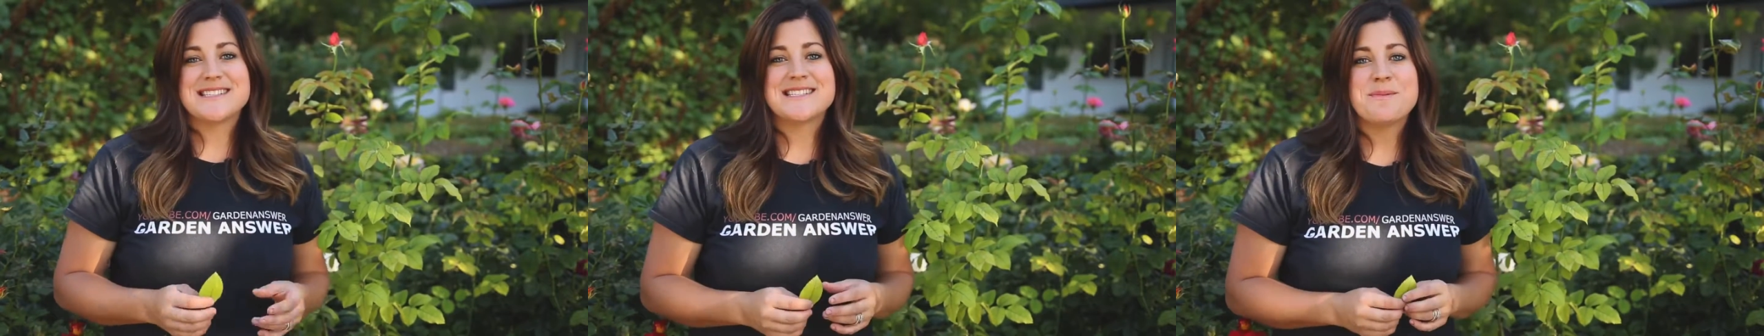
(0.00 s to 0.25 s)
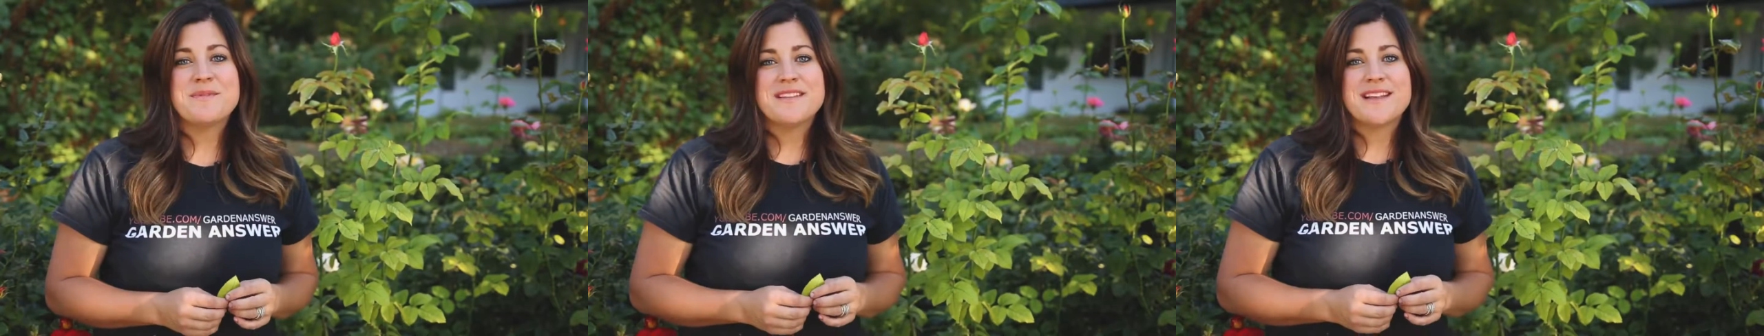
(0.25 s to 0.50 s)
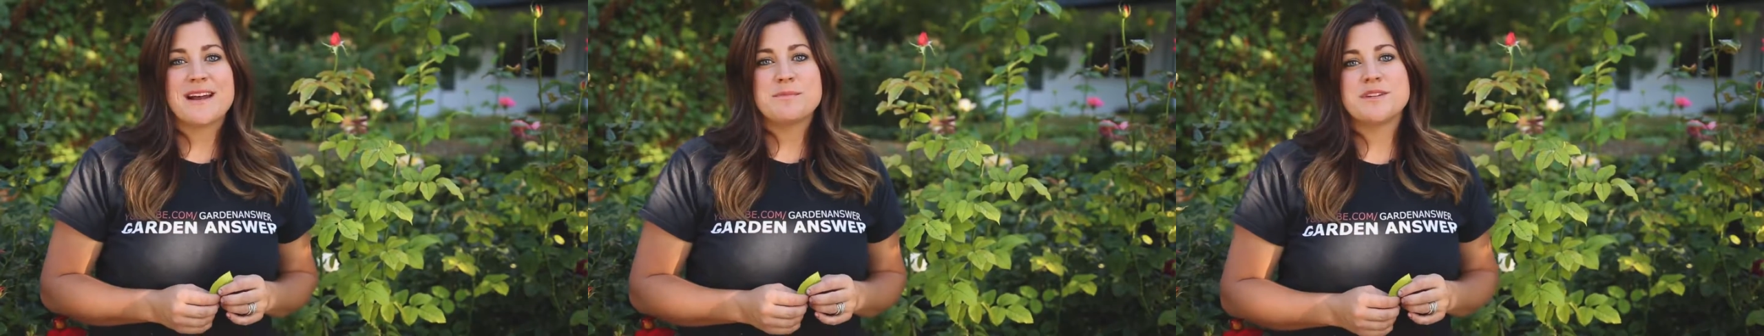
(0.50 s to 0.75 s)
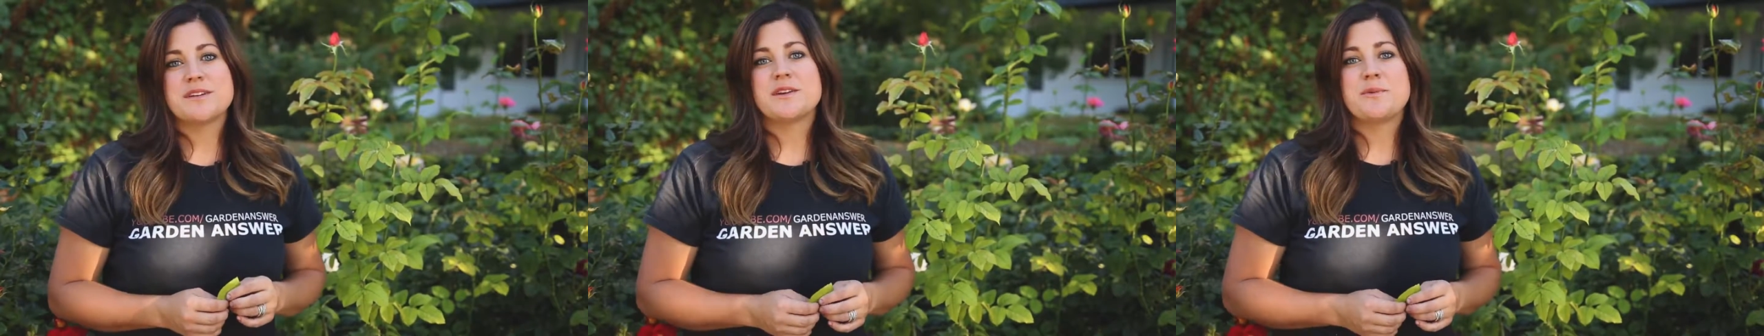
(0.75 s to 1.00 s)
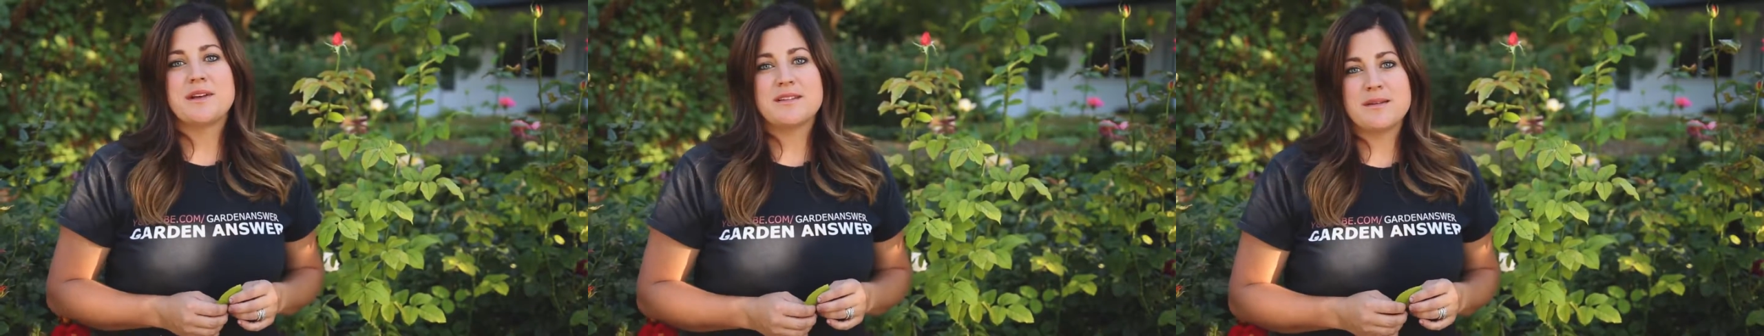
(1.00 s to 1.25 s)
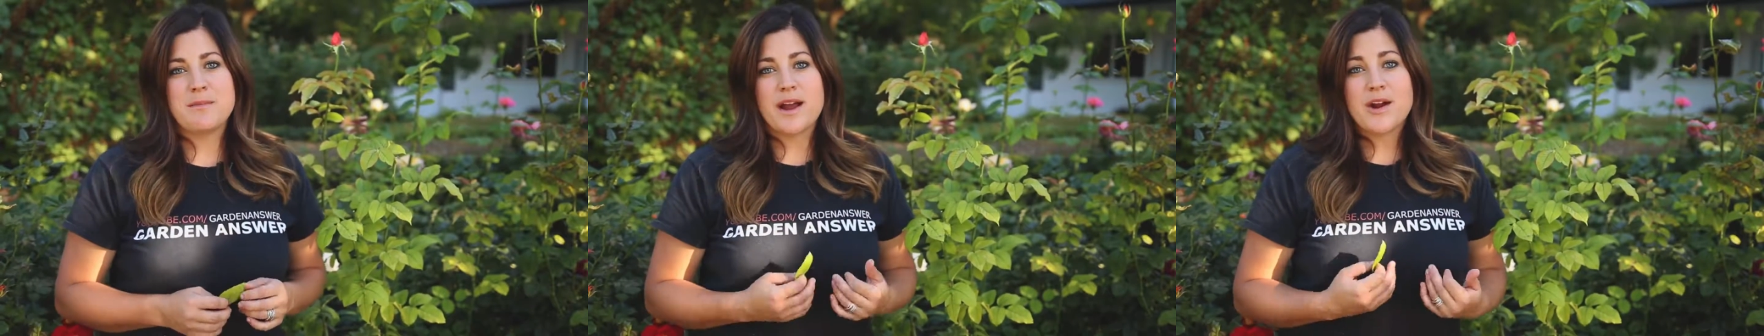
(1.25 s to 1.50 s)
it's something that I'm dealing with
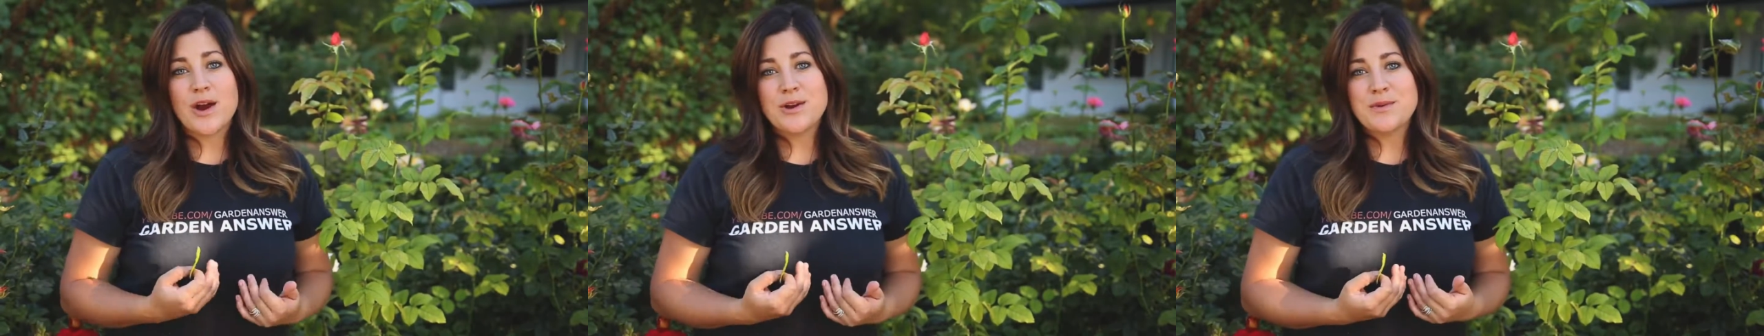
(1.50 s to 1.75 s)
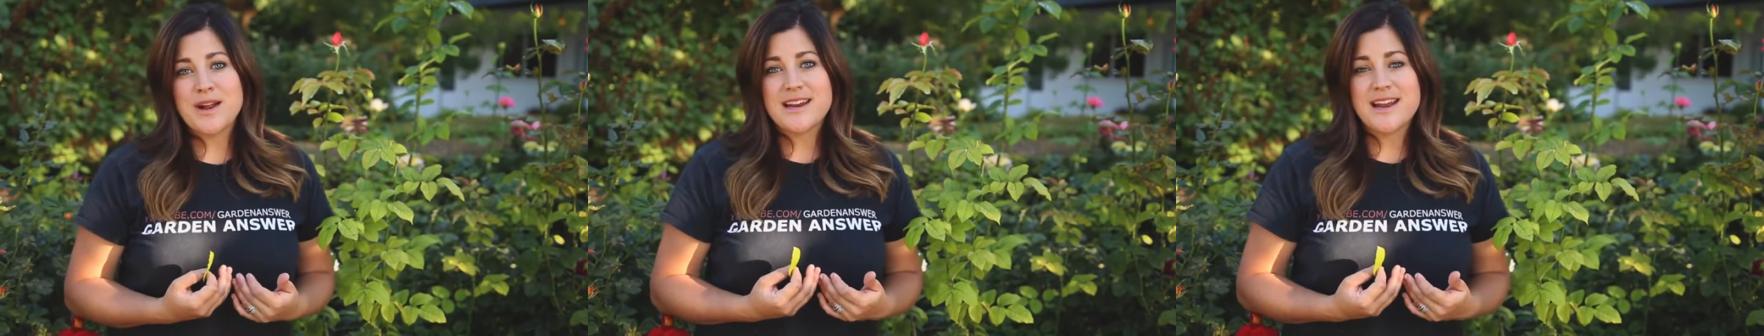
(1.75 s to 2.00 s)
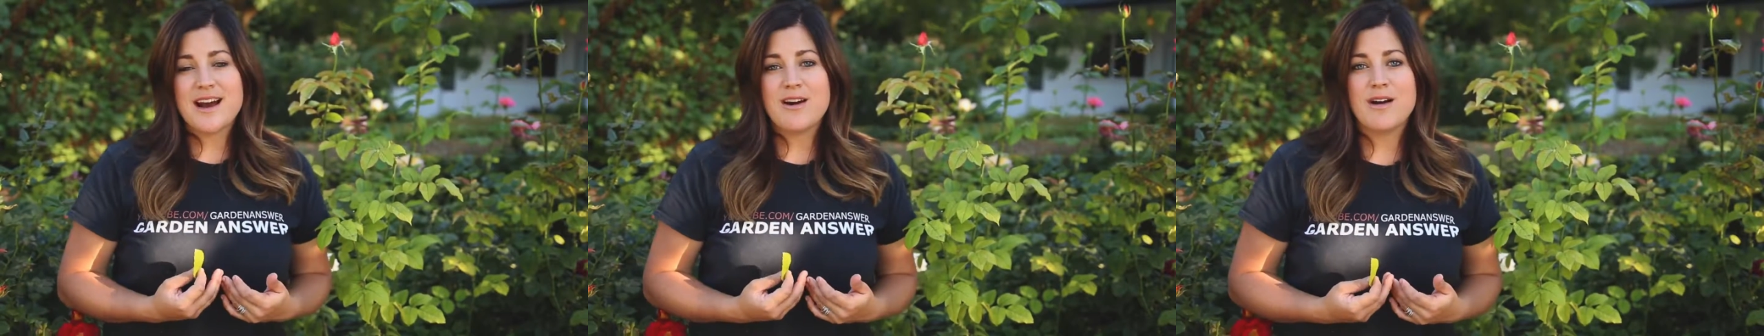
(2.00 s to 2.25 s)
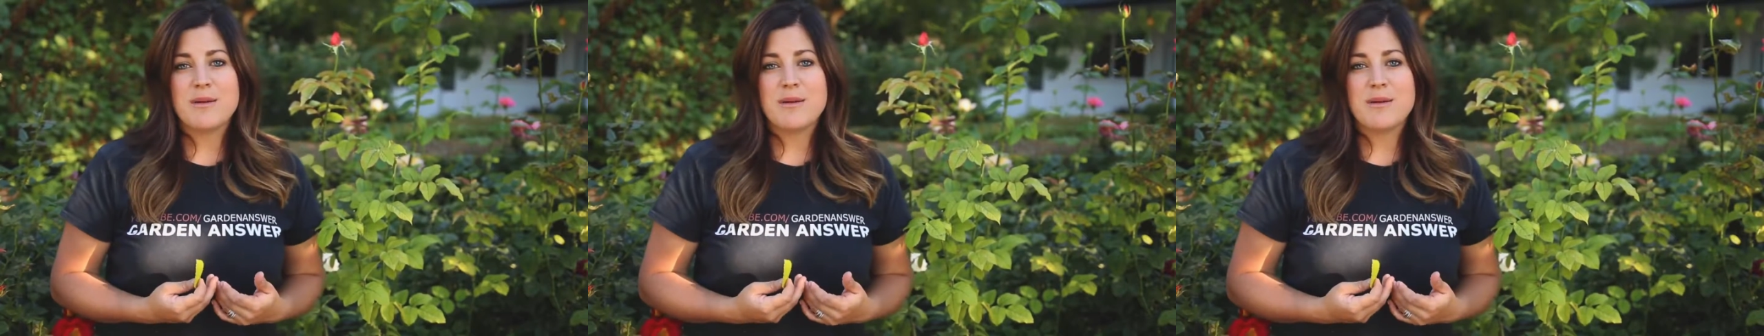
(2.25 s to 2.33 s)
in my garden right now.